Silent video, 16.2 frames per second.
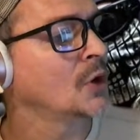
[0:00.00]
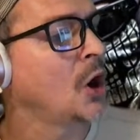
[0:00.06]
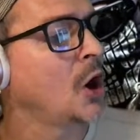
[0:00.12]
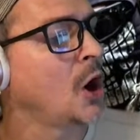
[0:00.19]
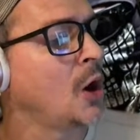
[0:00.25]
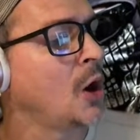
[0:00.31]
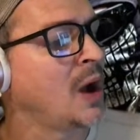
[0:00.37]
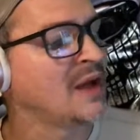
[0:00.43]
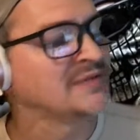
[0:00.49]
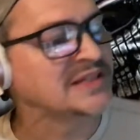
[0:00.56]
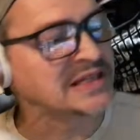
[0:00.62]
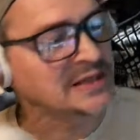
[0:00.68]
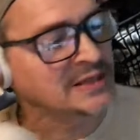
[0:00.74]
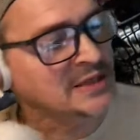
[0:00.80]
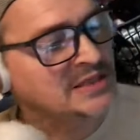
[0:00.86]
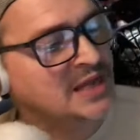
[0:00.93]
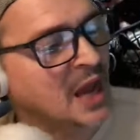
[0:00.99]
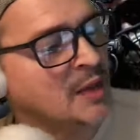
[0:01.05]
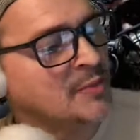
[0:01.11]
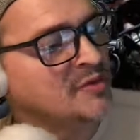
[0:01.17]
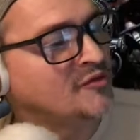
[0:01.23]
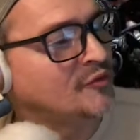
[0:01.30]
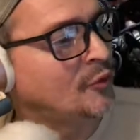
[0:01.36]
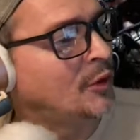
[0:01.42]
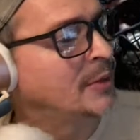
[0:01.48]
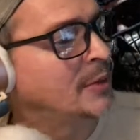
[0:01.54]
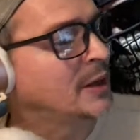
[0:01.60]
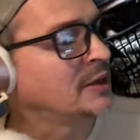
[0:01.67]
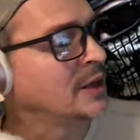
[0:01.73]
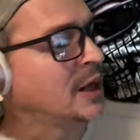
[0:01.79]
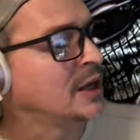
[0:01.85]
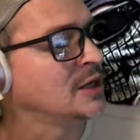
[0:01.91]
Oh, I've seen this guy before,
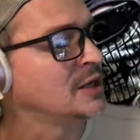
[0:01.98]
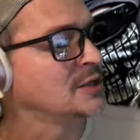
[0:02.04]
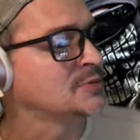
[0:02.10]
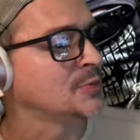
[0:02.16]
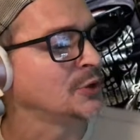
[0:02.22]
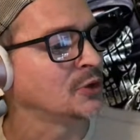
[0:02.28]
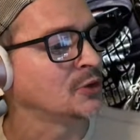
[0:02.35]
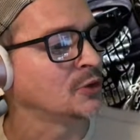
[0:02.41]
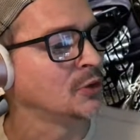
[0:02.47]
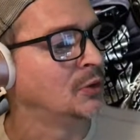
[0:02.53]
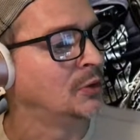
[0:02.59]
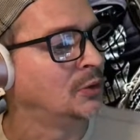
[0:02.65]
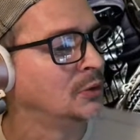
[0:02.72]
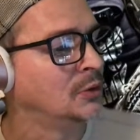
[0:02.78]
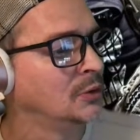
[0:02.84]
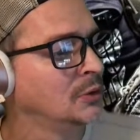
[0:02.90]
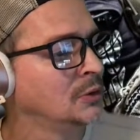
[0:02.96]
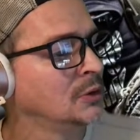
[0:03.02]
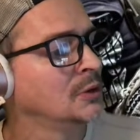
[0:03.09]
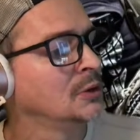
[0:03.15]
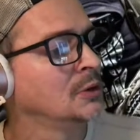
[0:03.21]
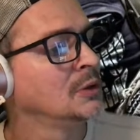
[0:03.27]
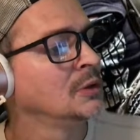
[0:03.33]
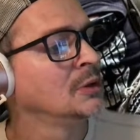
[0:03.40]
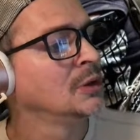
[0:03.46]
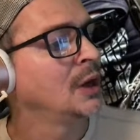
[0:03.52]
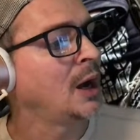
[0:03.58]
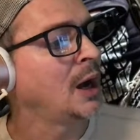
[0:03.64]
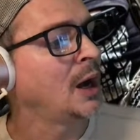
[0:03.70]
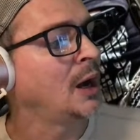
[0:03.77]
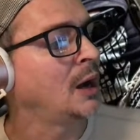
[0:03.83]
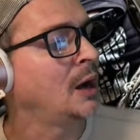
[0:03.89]
man. Yeah, he's pretty cool.
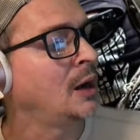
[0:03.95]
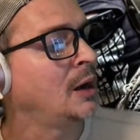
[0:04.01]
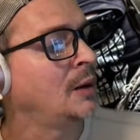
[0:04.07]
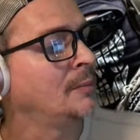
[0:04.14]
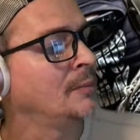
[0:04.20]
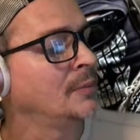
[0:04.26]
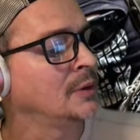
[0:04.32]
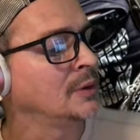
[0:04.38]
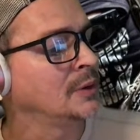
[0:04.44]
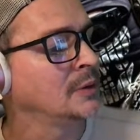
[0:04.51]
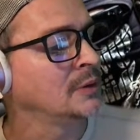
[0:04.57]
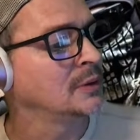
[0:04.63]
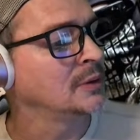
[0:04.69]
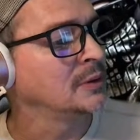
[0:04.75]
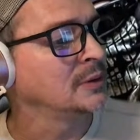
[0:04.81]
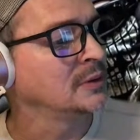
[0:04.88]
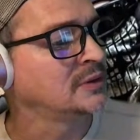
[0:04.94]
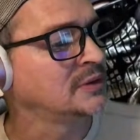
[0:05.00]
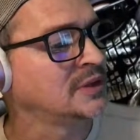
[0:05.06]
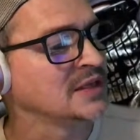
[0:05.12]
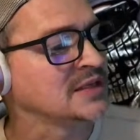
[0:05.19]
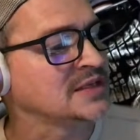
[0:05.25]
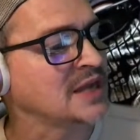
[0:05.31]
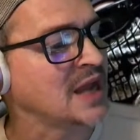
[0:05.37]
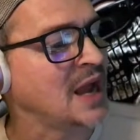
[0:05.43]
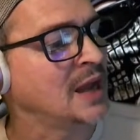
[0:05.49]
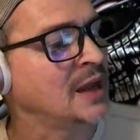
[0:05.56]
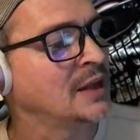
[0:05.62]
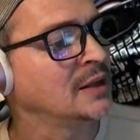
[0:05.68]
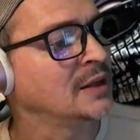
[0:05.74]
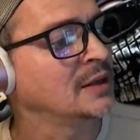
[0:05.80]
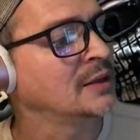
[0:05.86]
Um, this
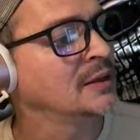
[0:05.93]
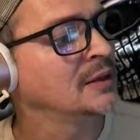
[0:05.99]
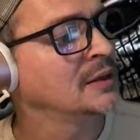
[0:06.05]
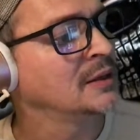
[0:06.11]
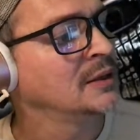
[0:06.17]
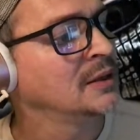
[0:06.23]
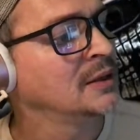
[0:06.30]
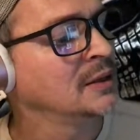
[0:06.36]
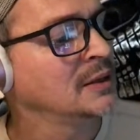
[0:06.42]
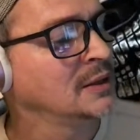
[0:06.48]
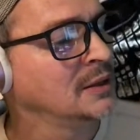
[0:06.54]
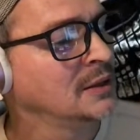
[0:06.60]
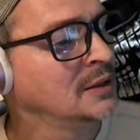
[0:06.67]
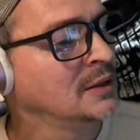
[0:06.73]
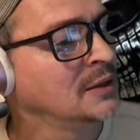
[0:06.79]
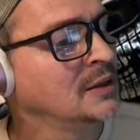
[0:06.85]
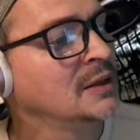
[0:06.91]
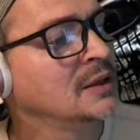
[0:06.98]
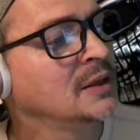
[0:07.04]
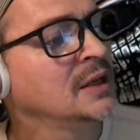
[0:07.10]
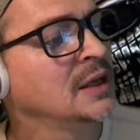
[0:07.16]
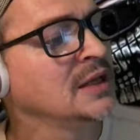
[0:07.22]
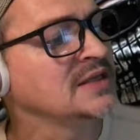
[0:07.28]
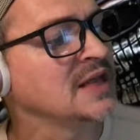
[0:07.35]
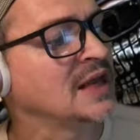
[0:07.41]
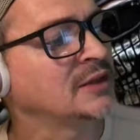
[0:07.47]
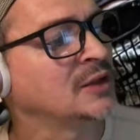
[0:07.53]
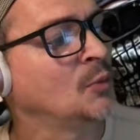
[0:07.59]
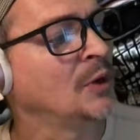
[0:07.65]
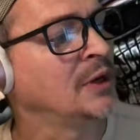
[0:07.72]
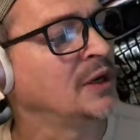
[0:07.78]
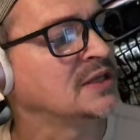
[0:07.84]
guy, he's not
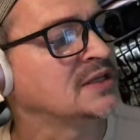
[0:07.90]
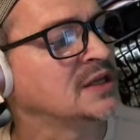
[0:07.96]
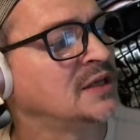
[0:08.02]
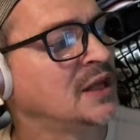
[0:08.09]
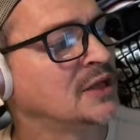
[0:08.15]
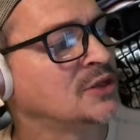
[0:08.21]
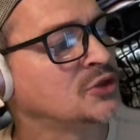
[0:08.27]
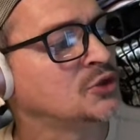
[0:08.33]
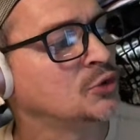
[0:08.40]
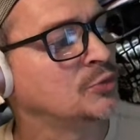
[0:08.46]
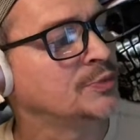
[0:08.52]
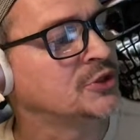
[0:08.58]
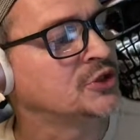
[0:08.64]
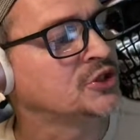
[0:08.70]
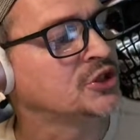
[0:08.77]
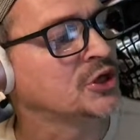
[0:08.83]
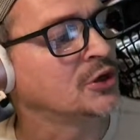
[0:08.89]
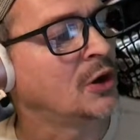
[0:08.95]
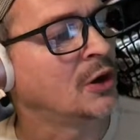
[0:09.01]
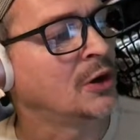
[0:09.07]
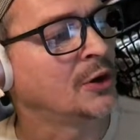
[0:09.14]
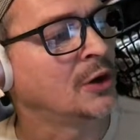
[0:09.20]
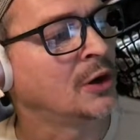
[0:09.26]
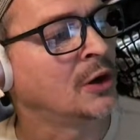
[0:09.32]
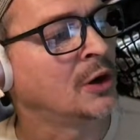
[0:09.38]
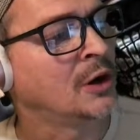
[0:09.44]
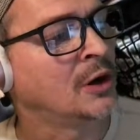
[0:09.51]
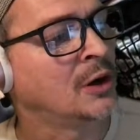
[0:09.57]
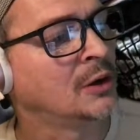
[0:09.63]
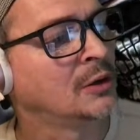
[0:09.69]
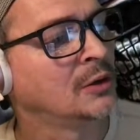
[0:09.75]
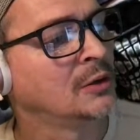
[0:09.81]
the one that said that stupid shit on
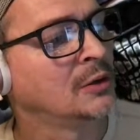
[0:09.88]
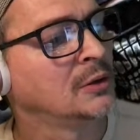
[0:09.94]
uh